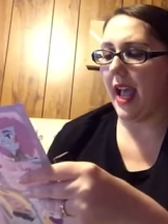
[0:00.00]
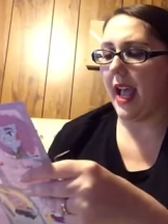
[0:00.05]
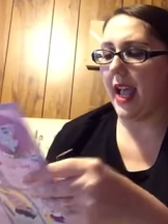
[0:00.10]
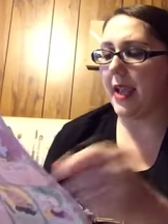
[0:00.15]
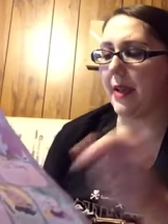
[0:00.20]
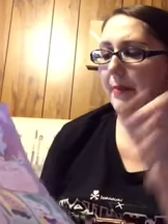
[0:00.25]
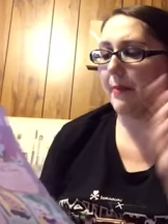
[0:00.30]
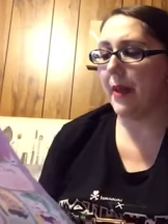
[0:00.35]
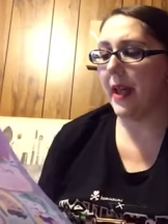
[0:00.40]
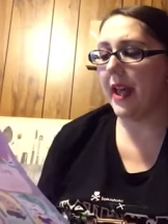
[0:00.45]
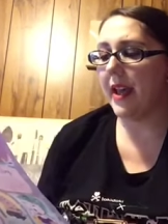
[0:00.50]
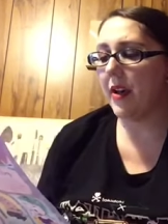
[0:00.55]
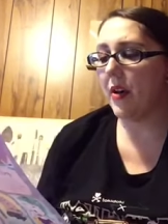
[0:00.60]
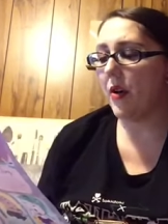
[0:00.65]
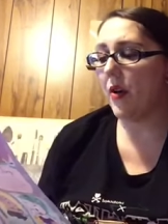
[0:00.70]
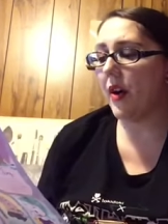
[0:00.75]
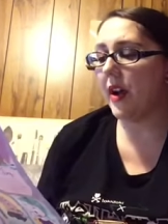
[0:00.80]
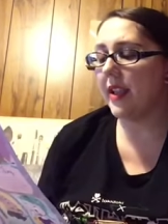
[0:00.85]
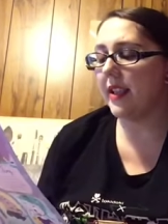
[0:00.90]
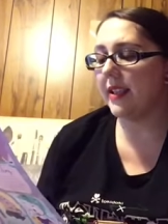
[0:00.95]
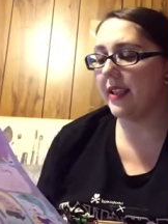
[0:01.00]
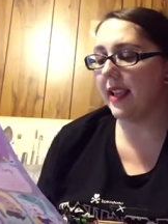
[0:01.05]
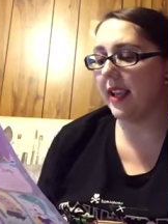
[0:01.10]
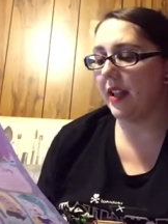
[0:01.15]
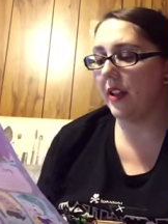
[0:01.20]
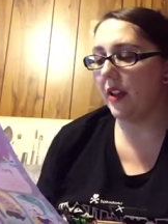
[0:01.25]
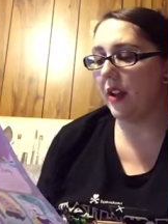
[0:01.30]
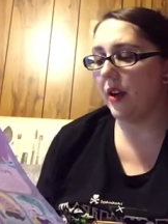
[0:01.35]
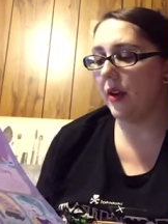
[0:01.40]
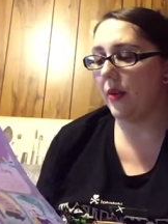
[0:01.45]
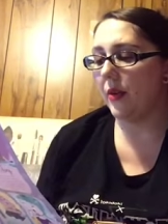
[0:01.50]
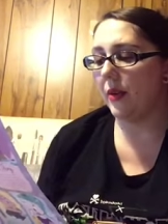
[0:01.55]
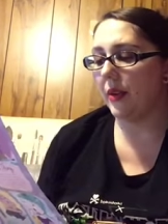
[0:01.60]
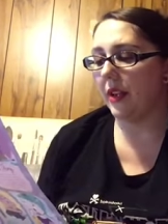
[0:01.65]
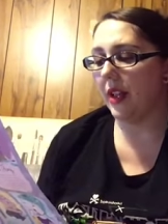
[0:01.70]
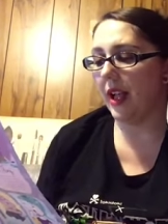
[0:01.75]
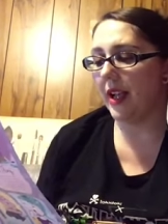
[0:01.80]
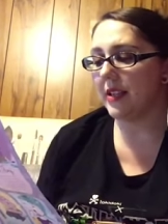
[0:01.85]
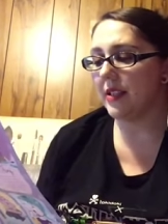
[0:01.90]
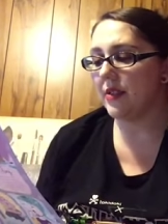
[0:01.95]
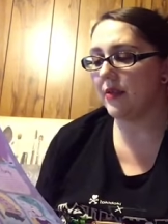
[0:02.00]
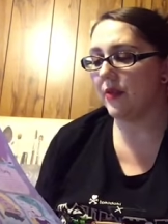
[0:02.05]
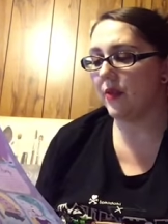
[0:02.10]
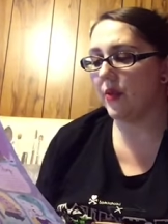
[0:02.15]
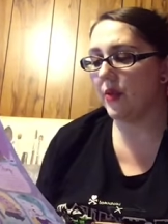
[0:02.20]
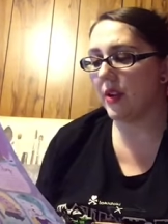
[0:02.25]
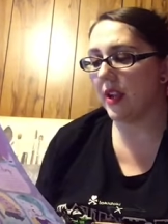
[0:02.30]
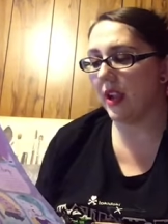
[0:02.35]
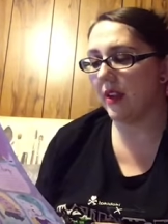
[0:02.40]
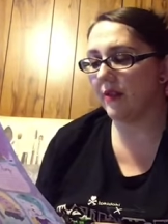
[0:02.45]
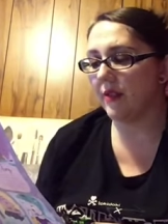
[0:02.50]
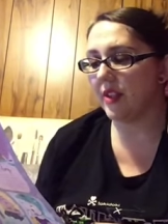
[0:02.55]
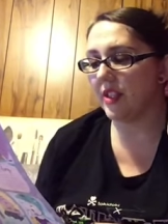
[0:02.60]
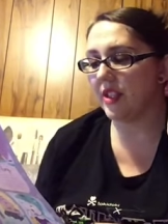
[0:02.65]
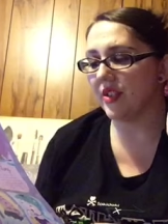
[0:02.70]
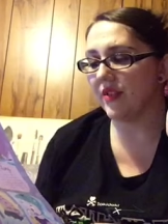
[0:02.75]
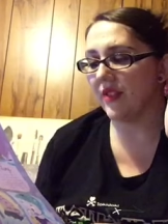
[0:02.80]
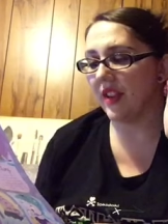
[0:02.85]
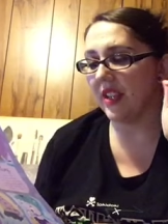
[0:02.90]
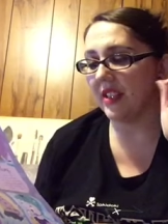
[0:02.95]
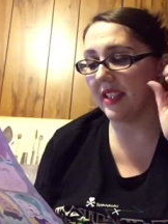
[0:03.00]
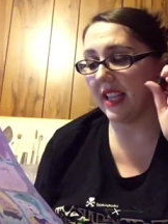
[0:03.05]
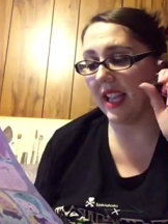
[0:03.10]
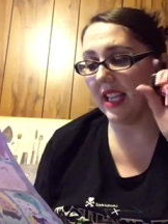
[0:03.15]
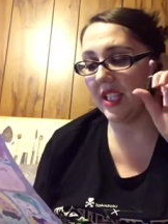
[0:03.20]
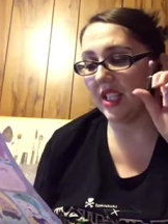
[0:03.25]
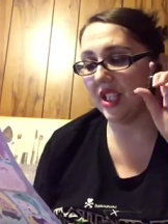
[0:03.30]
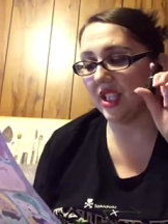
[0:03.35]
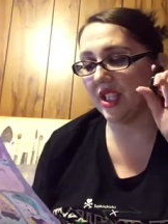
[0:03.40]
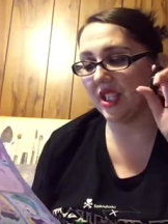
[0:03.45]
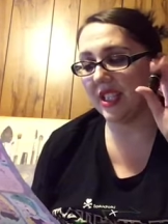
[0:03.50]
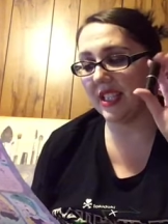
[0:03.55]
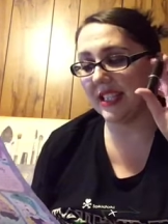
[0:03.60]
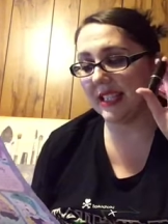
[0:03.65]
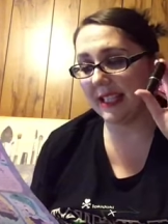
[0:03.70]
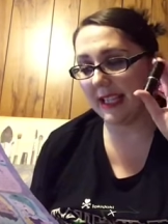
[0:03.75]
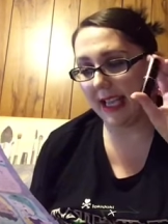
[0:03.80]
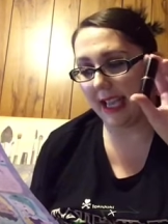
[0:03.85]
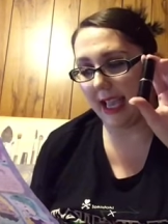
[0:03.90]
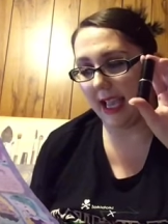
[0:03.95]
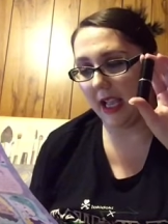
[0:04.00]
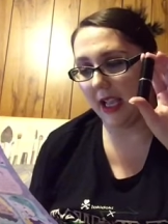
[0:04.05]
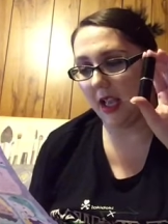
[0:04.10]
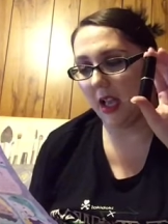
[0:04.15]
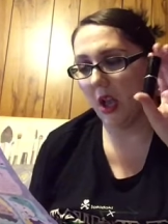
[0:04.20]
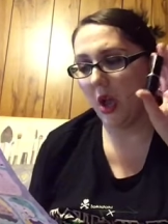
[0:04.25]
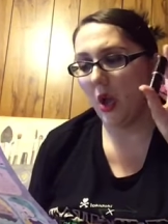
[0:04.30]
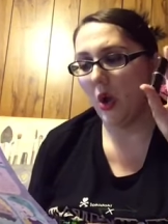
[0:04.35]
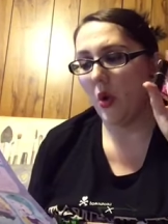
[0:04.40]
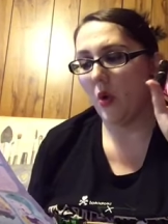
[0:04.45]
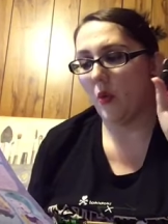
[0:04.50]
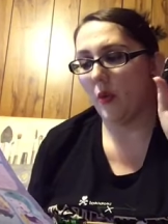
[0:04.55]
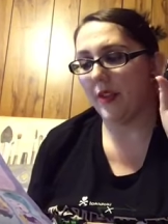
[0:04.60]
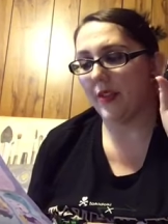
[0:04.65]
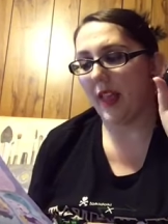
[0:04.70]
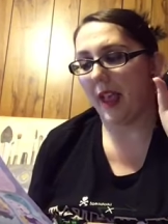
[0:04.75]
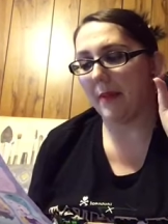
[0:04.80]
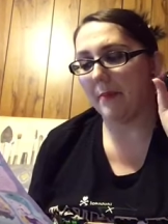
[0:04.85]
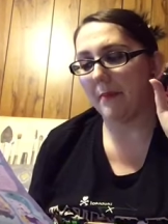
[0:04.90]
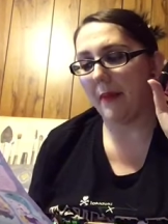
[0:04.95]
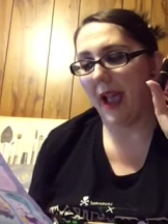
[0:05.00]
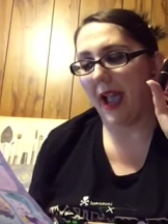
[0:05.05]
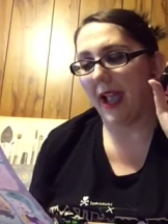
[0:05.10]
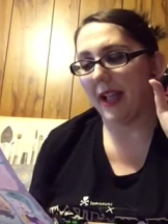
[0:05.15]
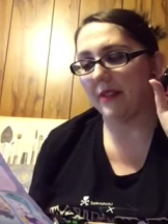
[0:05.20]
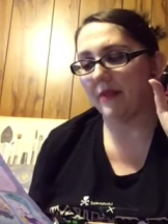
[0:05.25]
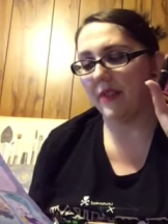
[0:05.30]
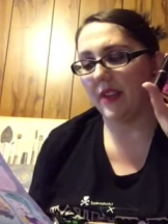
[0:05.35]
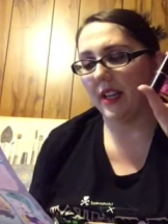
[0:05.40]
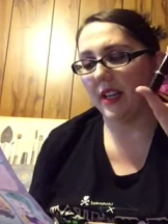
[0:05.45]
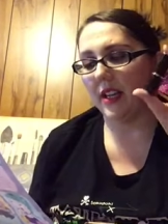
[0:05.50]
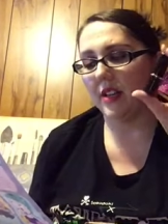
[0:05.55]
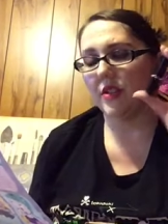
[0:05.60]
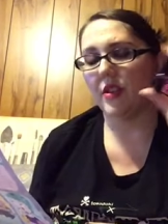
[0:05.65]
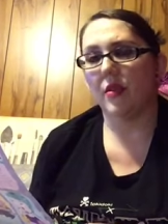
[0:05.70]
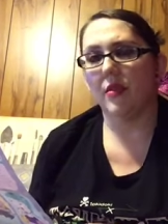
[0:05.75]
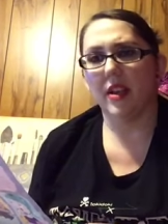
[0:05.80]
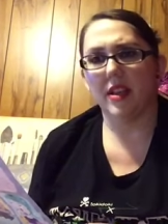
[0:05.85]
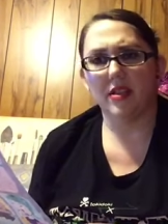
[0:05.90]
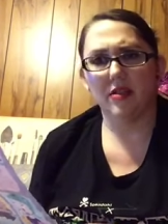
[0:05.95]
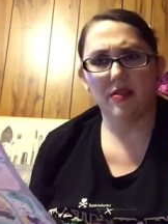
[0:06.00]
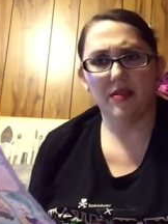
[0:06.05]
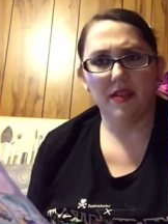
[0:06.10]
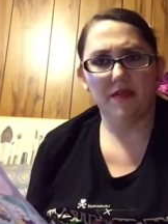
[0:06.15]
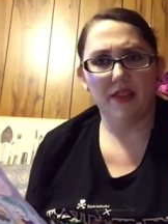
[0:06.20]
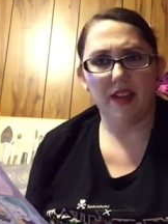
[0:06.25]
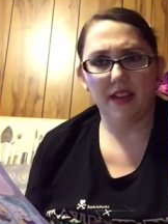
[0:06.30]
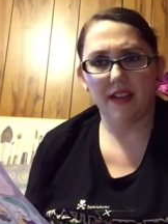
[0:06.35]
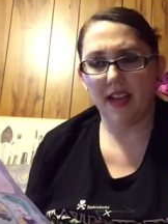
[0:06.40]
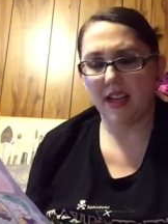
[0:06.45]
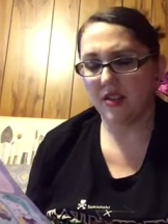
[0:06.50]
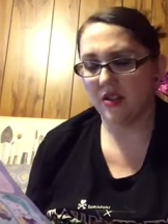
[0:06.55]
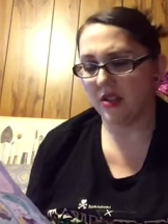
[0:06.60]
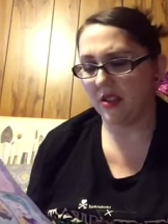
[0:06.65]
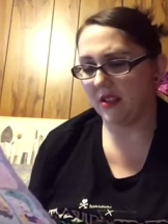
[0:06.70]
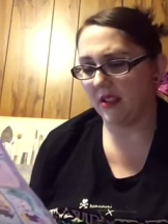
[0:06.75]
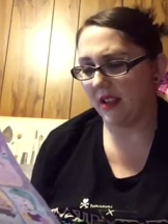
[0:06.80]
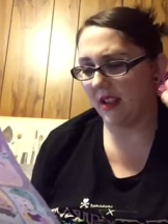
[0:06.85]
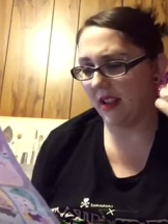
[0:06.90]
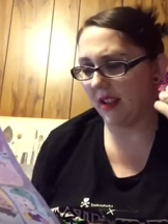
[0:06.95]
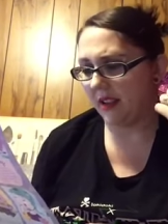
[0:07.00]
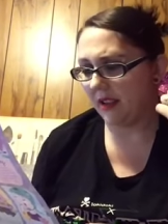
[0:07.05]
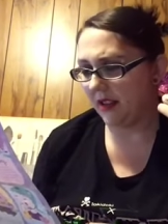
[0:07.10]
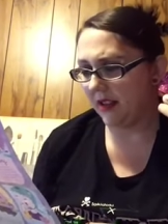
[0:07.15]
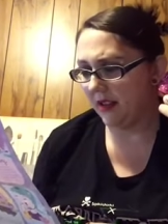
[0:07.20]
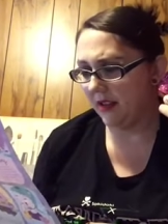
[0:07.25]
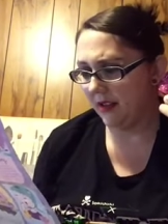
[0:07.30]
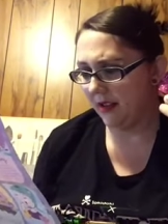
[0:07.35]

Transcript: A pale yellow light to full coverage foundation stick with a matte finish. Okay, so it's a foundation stick.